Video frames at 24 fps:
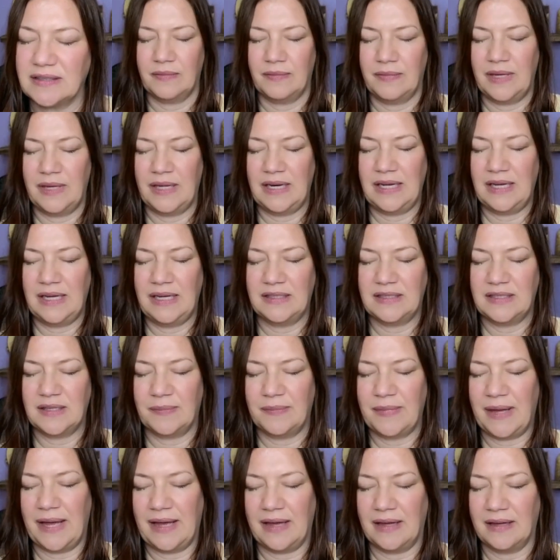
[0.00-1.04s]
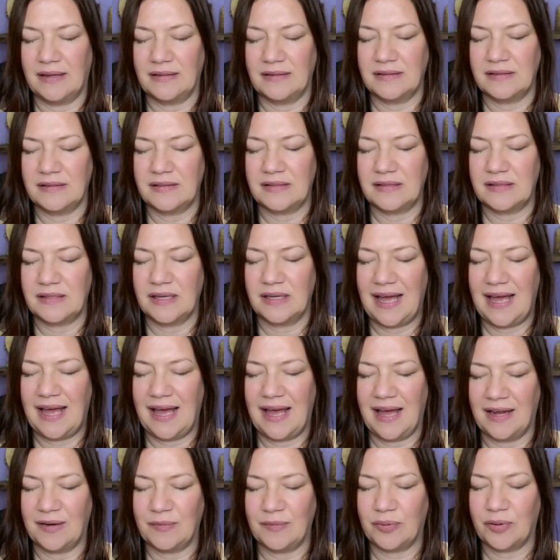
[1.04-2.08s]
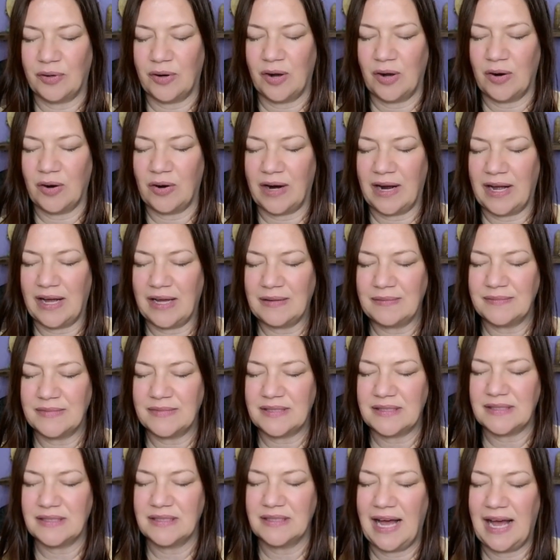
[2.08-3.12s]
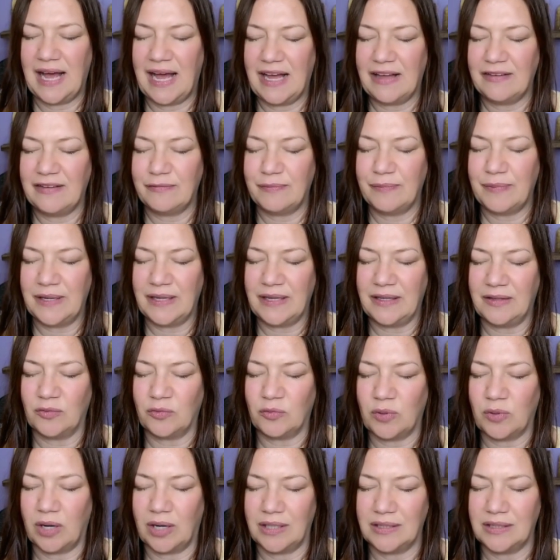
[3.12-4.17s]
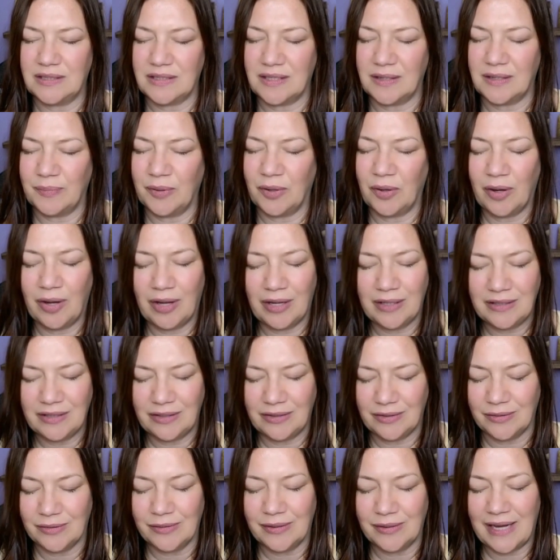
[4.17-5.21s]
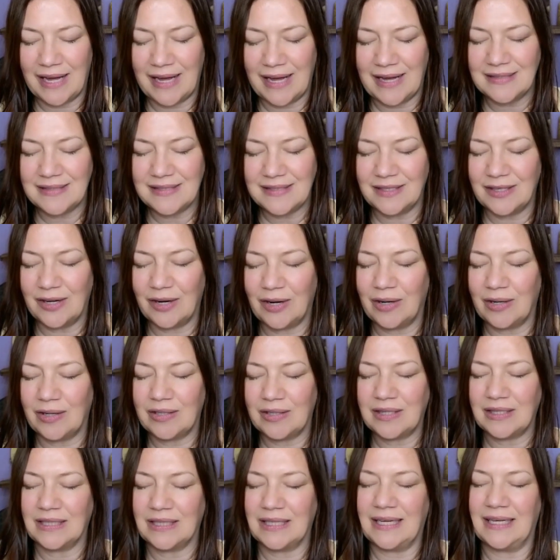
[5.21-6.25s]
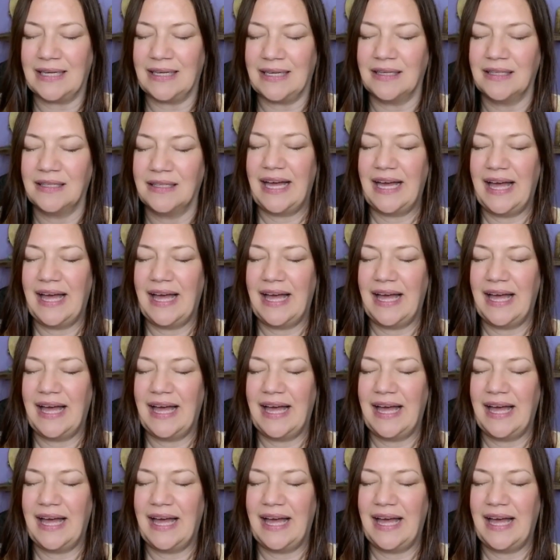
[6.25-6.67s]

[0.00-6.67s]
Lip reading: Many demands and programs have been wrought upon you as an earthling